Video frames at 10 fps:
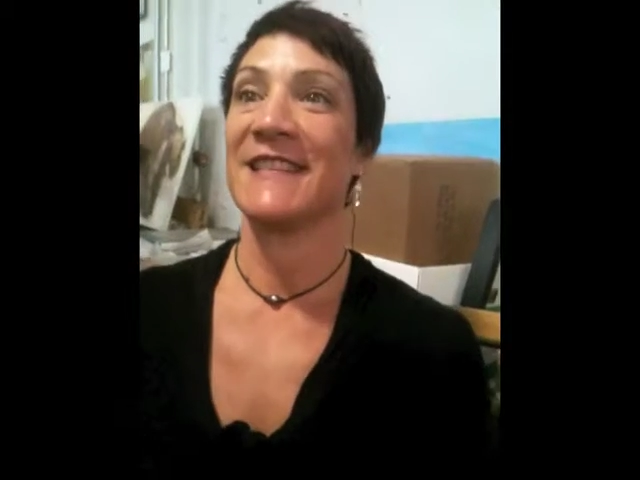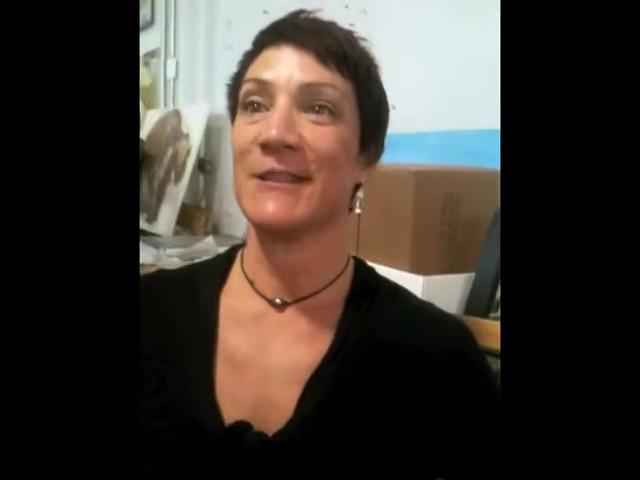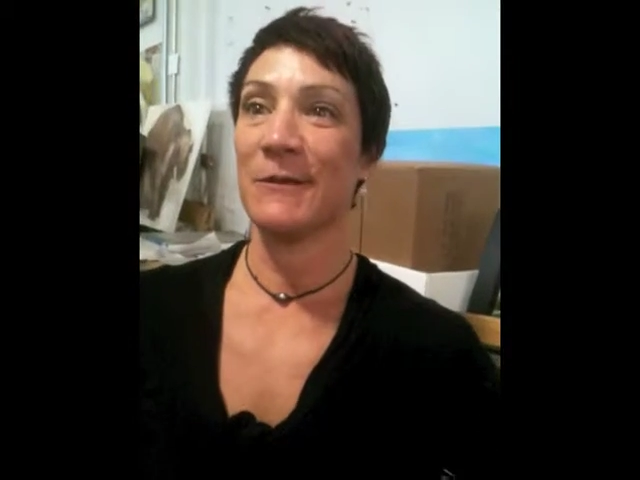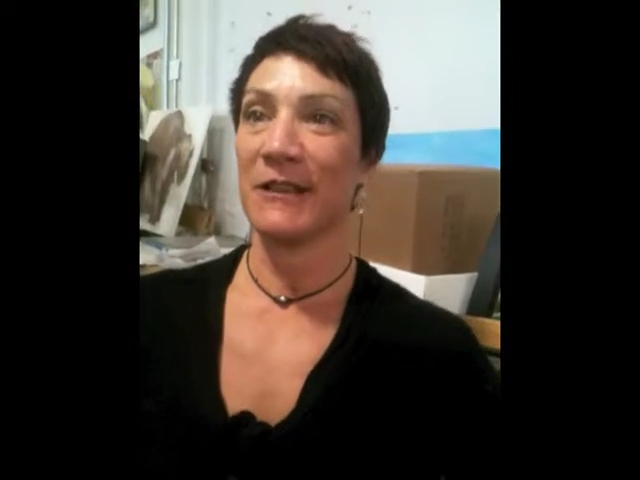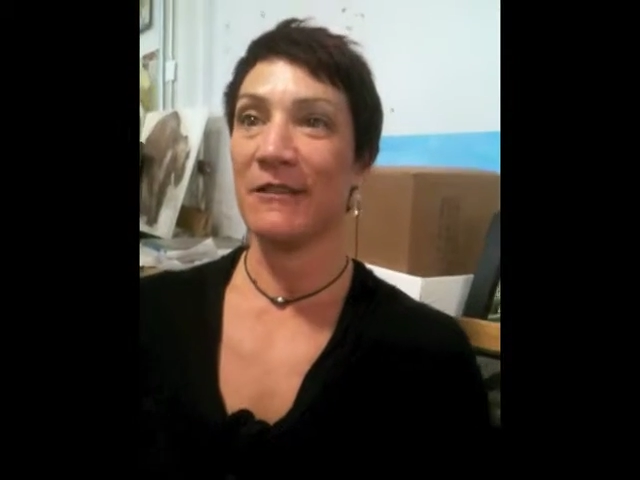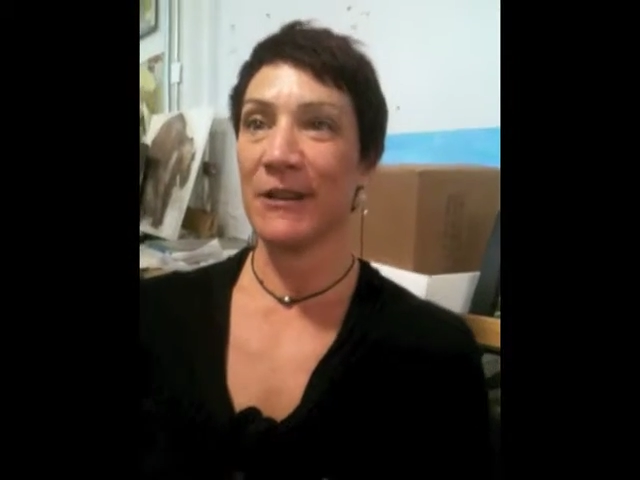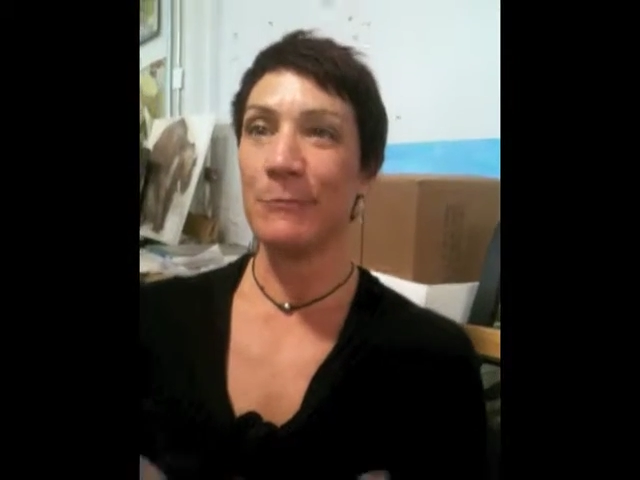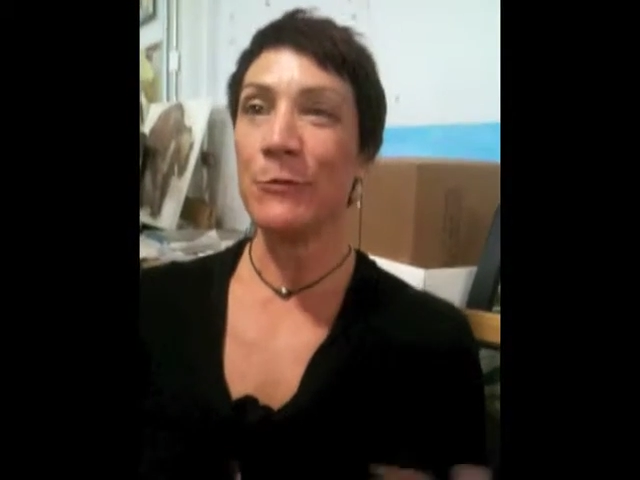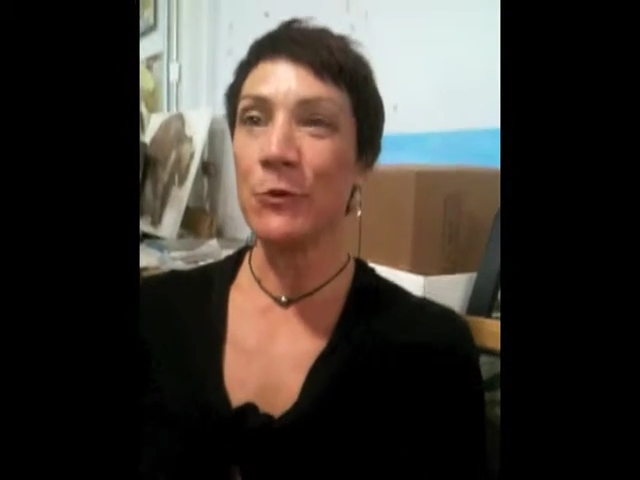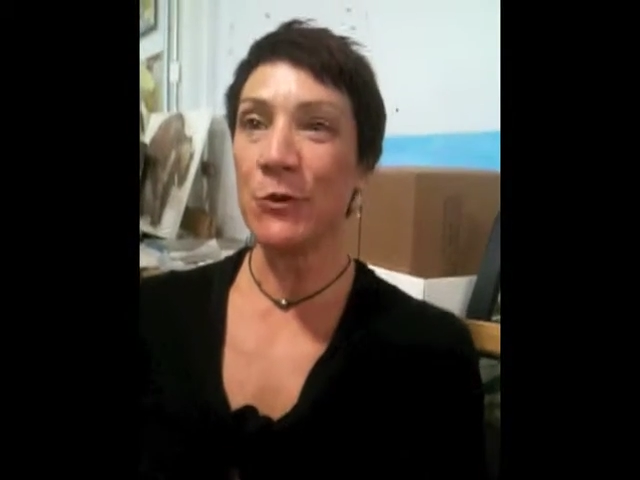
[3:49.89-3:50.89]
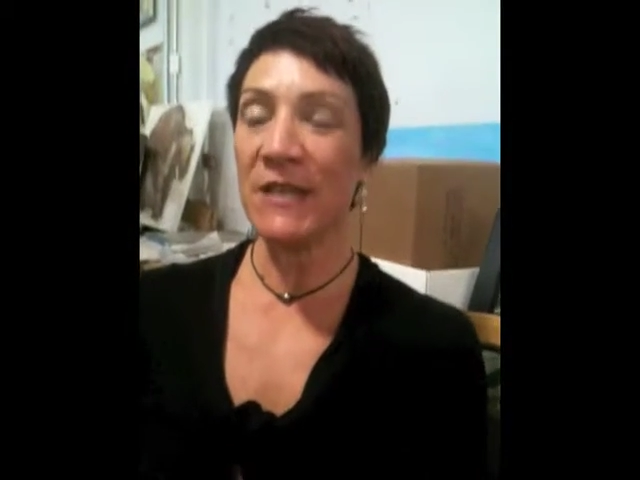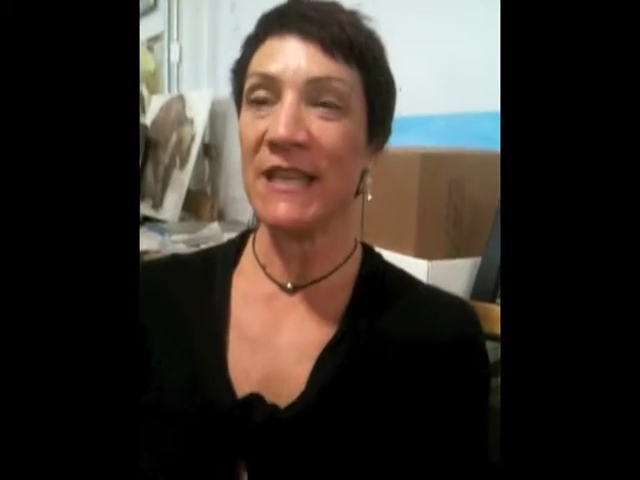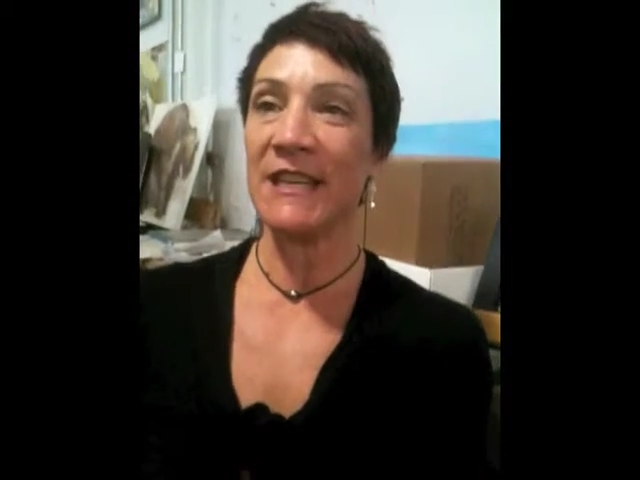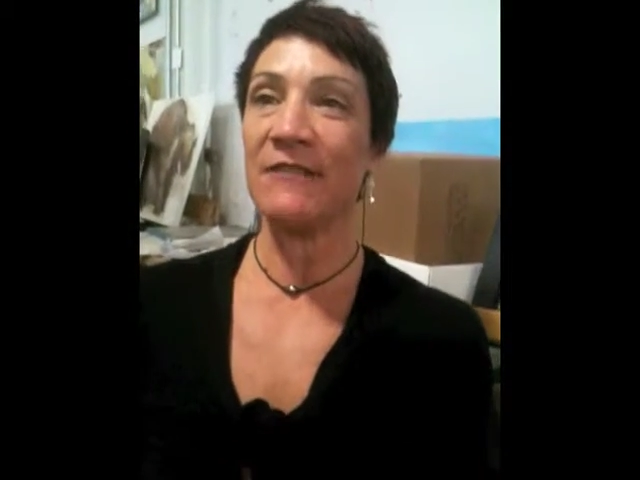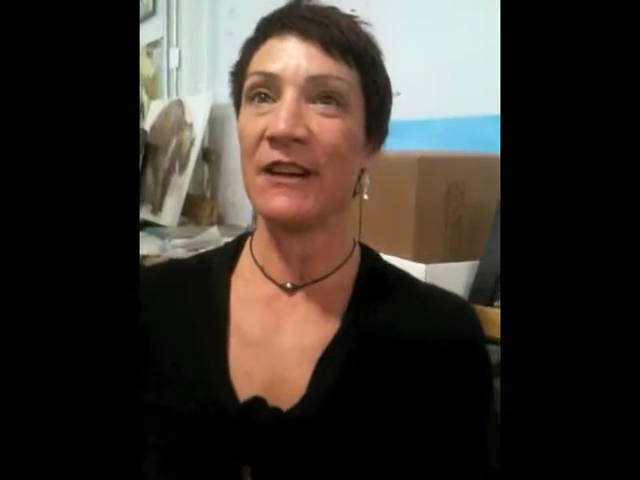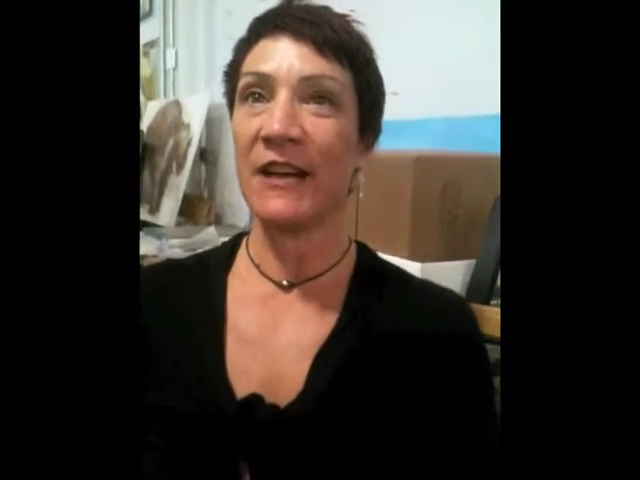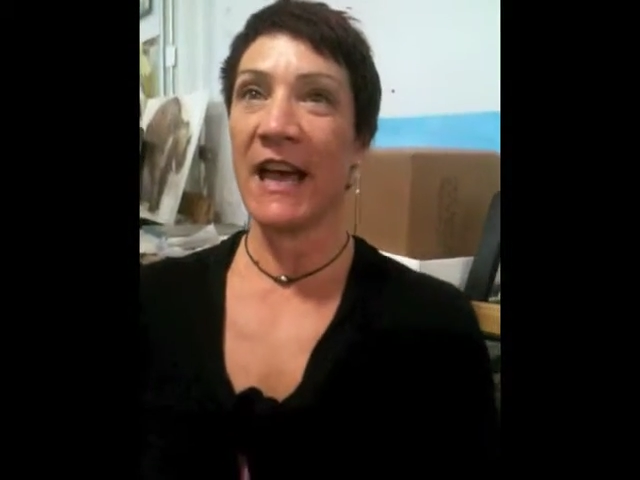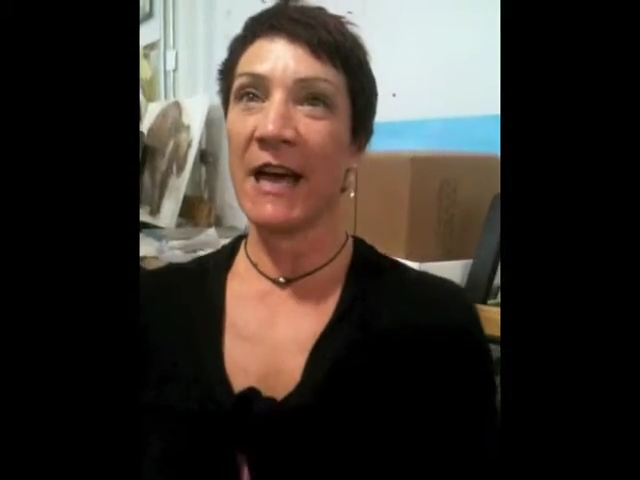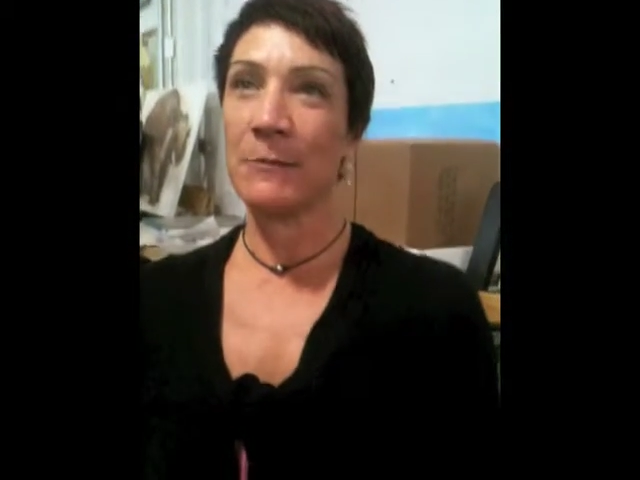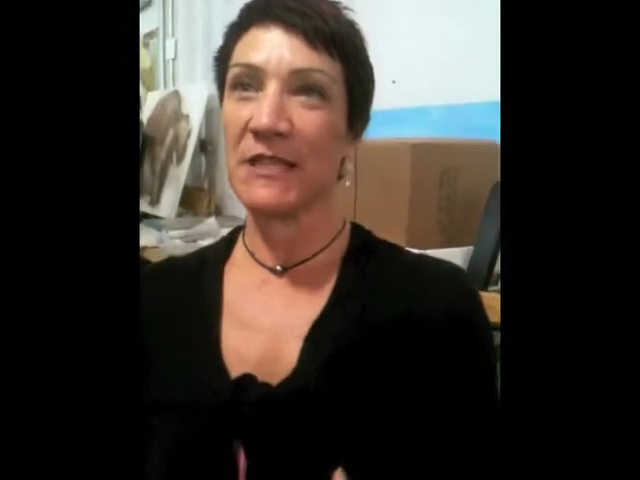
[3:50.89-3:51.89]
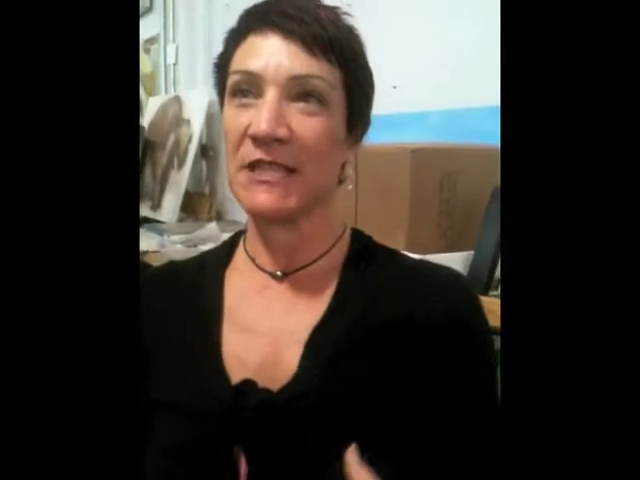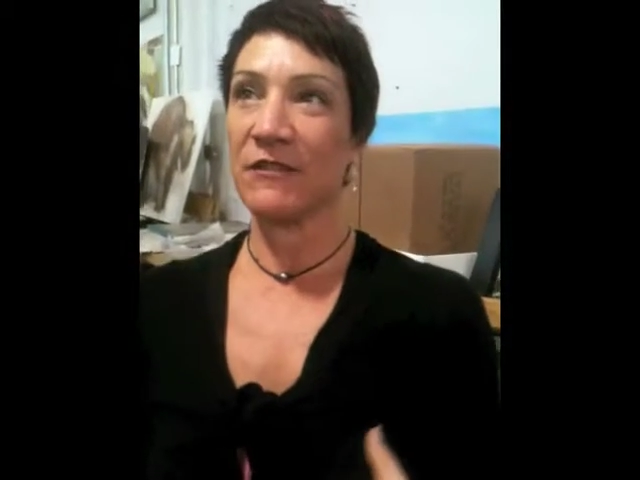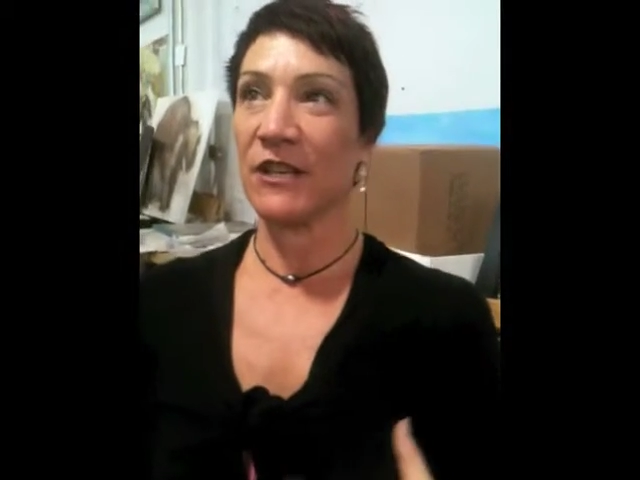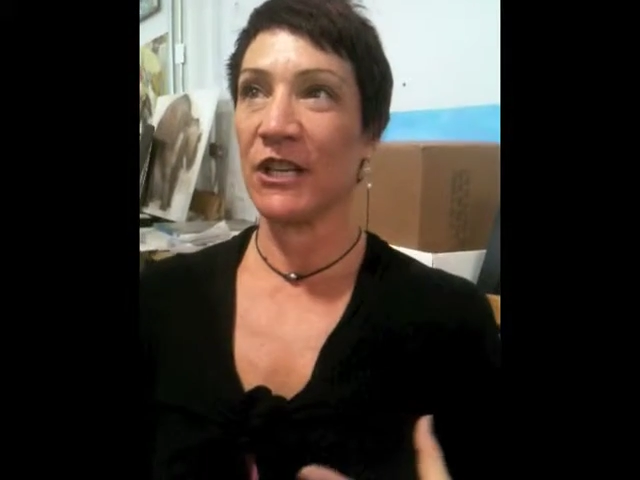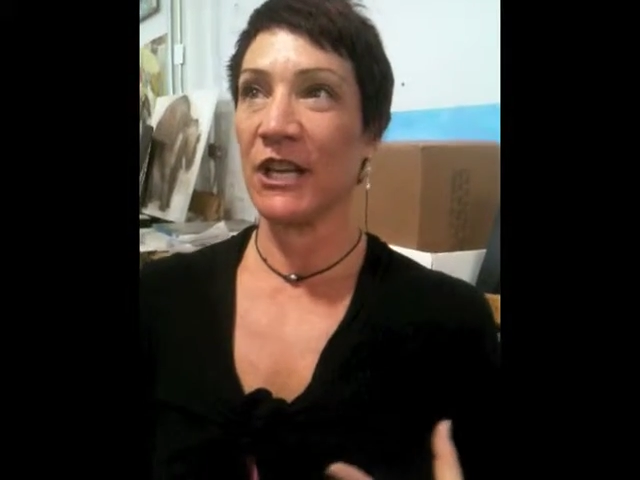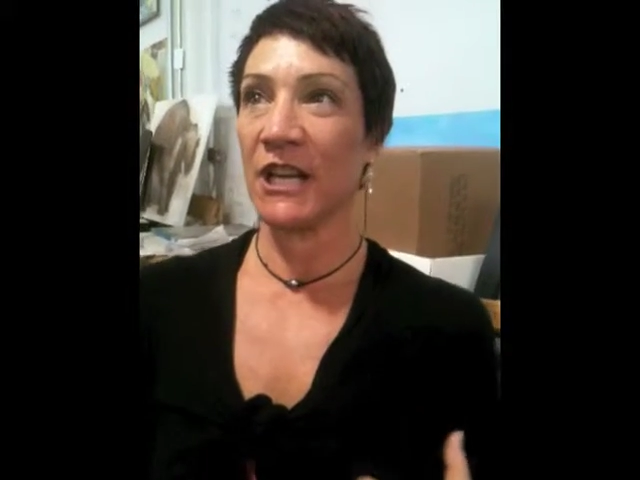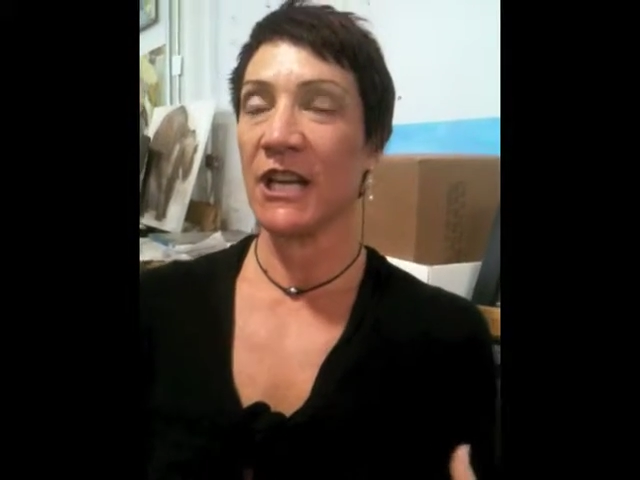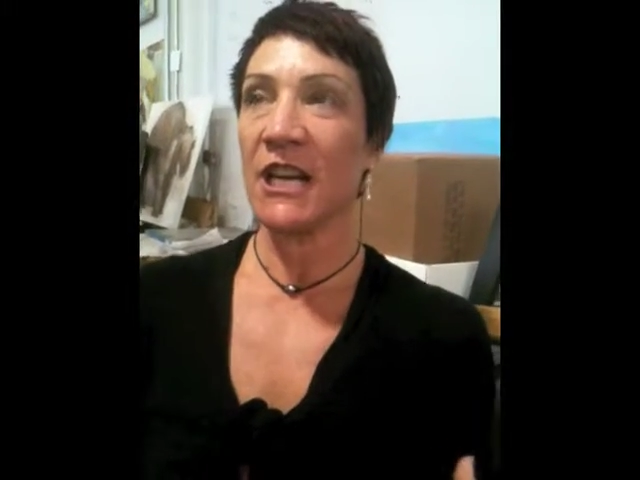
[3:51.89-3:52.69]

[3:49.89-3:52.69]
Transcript: to me, very moody, very atmospheric,